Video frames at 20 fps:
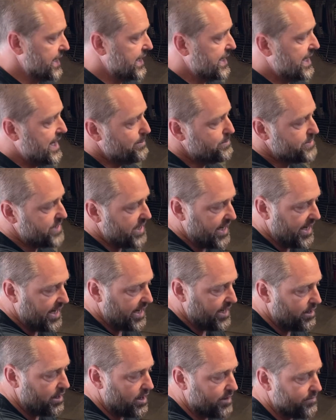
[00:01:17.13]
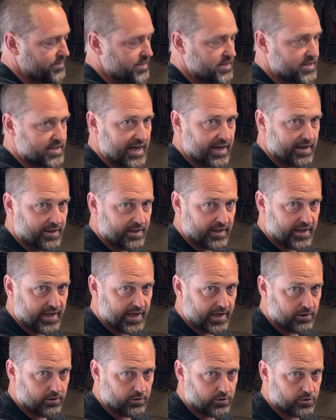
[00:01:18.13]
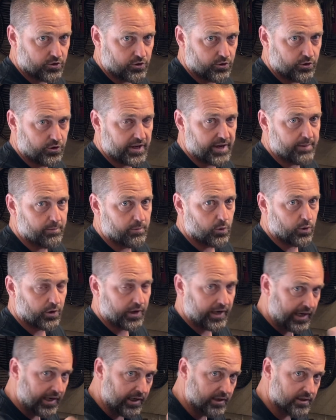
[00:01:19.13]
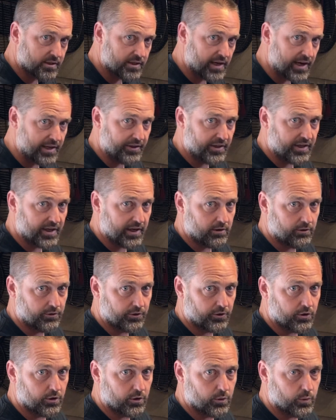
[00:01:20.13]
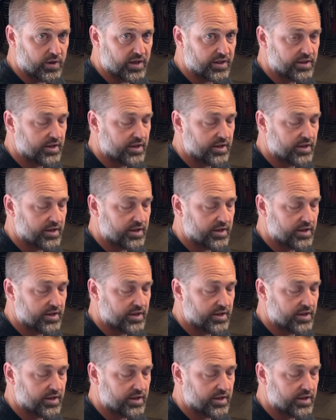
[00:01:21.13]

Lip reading: It keeps the heat off the side of the kettle, so you get more heat inside the kettle to cook with.